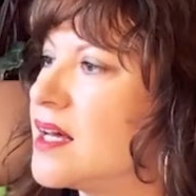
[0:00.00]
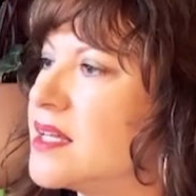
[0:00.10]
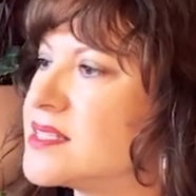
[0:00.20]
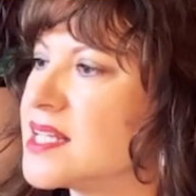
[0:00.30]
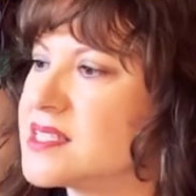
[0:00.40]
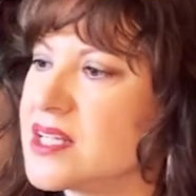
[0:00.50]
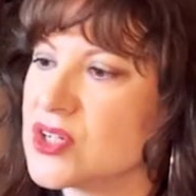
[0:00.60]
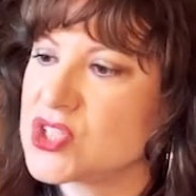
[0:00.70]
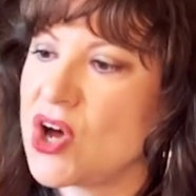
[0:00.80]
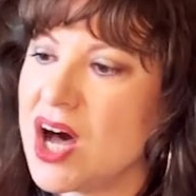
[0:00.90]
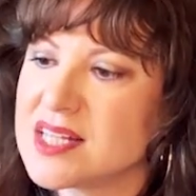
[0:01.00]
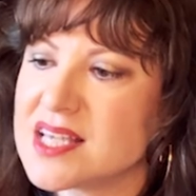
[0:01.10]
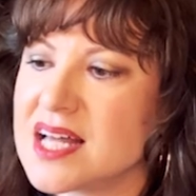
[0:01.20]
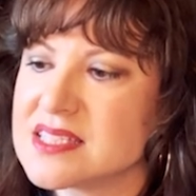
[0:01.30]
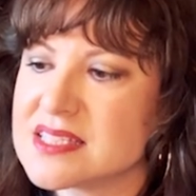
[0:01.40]
It says here, taut,
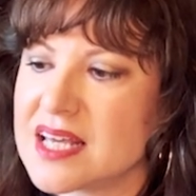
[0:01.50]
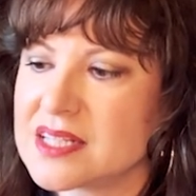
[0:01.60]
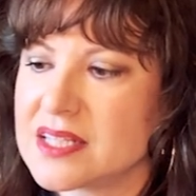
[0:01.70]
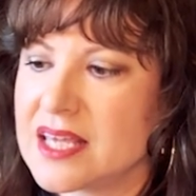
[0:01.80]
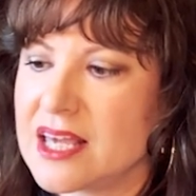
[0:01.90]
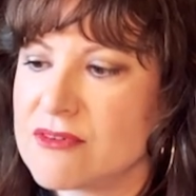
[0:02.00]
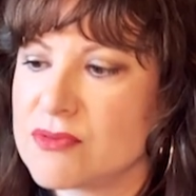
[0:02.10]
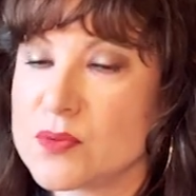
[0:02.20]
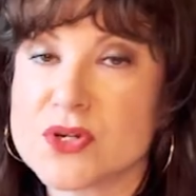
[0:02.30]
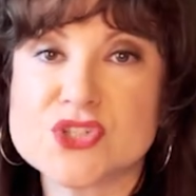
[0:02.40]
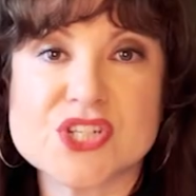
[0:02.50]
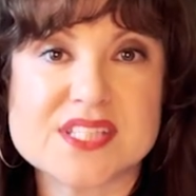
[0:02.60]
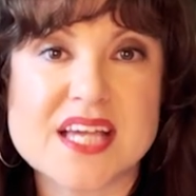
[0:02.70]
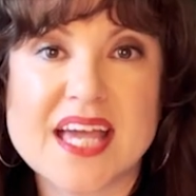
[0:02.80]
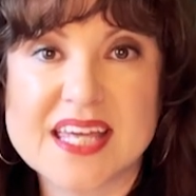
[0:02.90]
unsettling, and
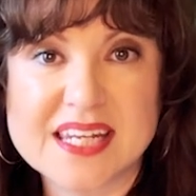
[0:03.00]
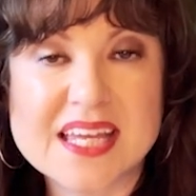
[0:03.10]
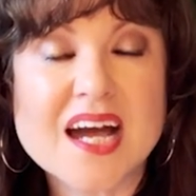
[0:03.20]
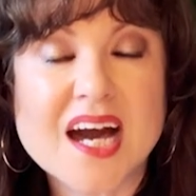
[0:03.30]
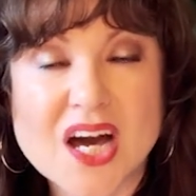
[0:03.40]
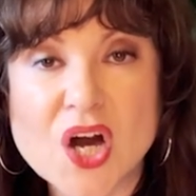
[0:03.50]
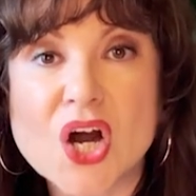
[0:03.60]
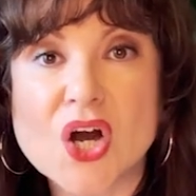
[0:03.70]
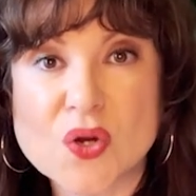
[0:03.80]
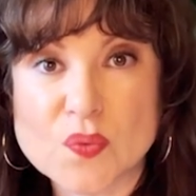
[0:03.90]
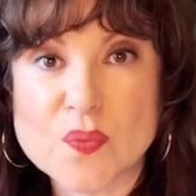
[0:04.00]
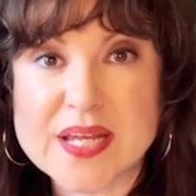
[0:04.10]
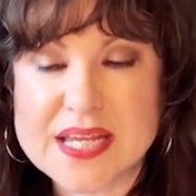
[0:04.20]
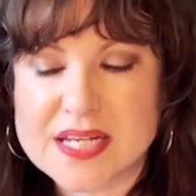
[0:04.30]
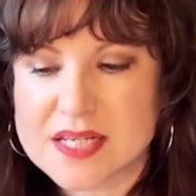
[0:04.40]
ferocious, and
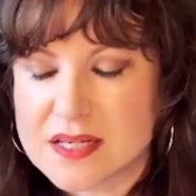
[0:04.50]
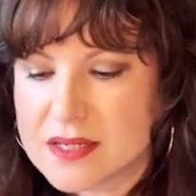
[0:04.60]
agreed.